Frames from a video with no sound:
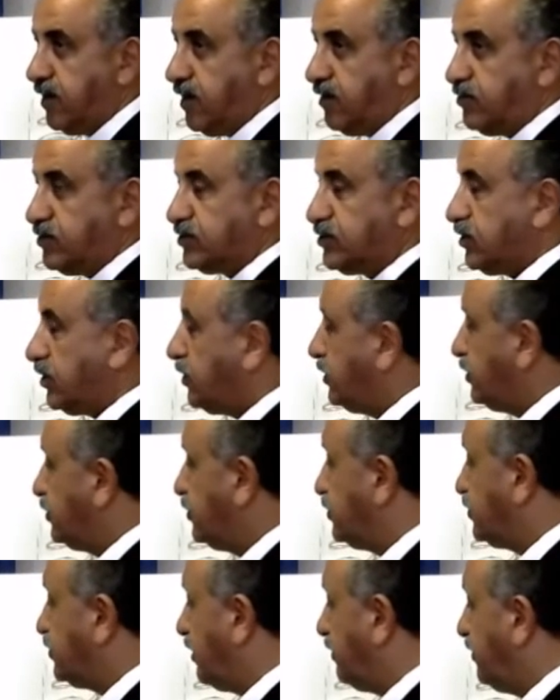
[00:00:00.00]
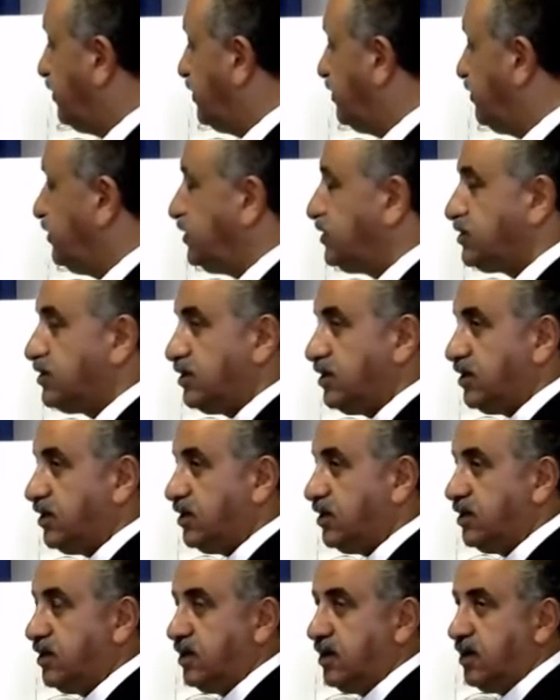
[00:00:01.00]
I was talking to somebody recently.
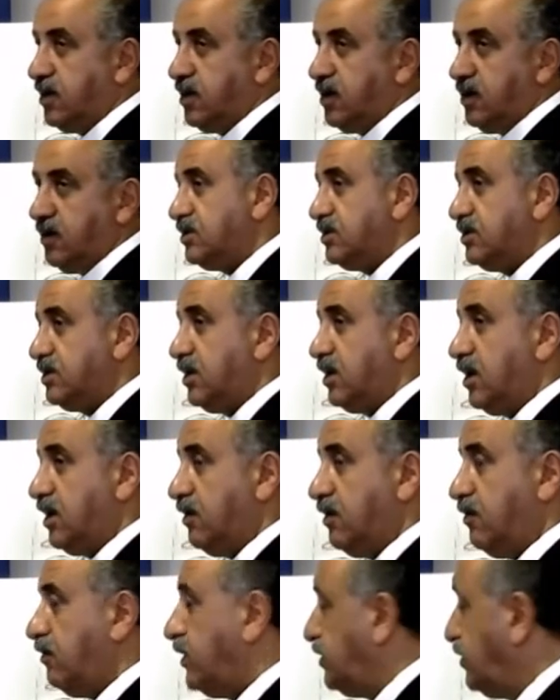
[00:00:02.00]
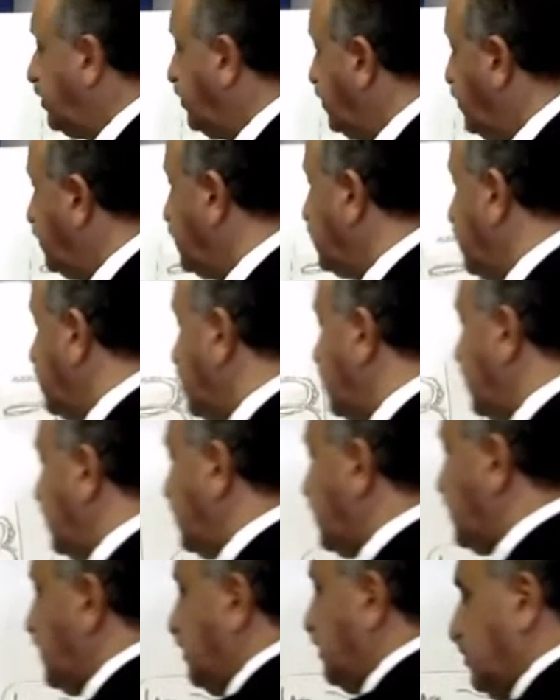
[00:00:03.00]
When you use this
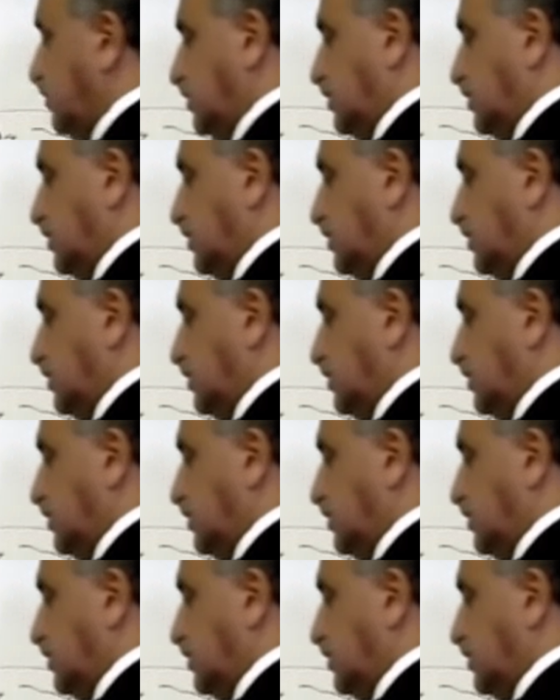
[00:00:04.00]
system,